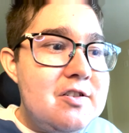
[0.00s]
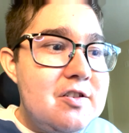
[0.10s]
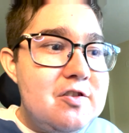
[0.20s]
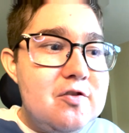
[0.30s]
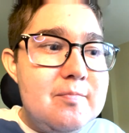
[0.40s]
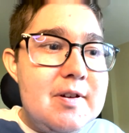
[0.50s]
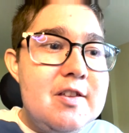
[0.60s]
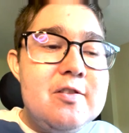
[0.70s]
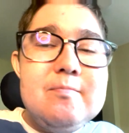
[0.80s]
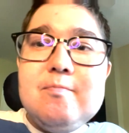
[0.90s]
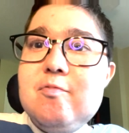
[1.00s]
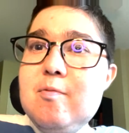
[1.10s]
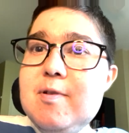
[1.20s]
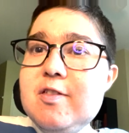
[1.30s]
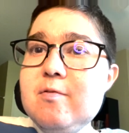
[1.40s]
So this will be
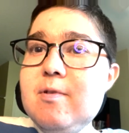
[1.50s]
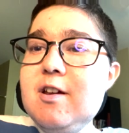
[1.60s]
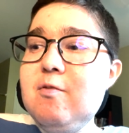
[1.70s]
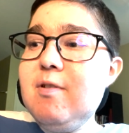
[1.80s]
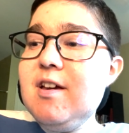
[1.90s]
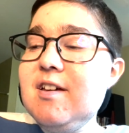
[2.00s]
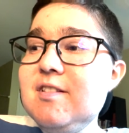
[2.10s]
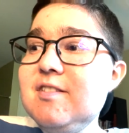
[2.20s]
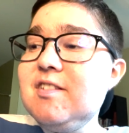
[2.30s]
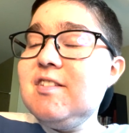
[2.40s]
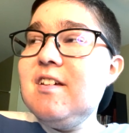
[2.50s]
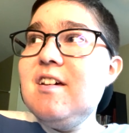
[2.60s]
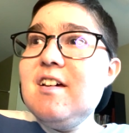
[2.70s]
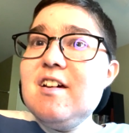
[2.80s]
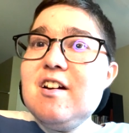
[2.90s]
will be three wins,
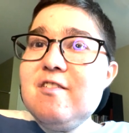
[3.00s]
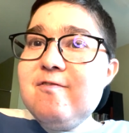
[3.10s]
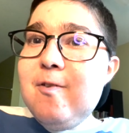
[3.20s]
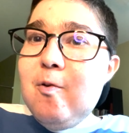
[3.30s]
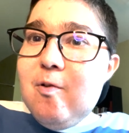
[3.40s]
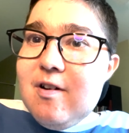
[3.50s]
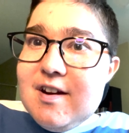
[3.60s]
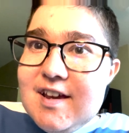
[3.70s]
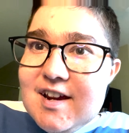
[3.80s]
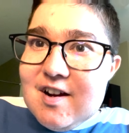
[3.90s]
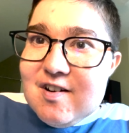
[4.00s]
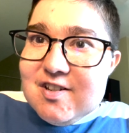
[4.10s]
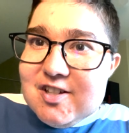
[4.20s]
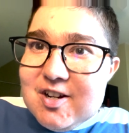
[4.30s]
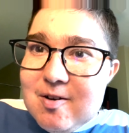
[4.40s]
four
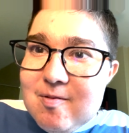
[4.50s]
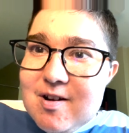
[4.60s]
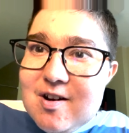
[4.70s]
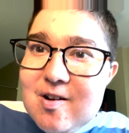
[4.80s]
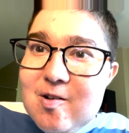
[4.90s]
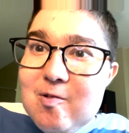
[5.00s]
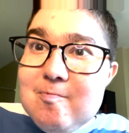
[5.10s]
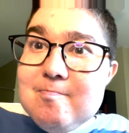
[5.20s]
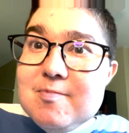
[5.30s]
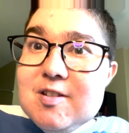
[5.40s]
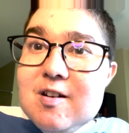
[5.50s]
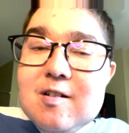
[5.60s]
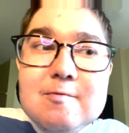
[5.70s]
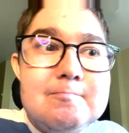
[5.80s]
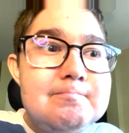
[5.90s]
years in a row. So,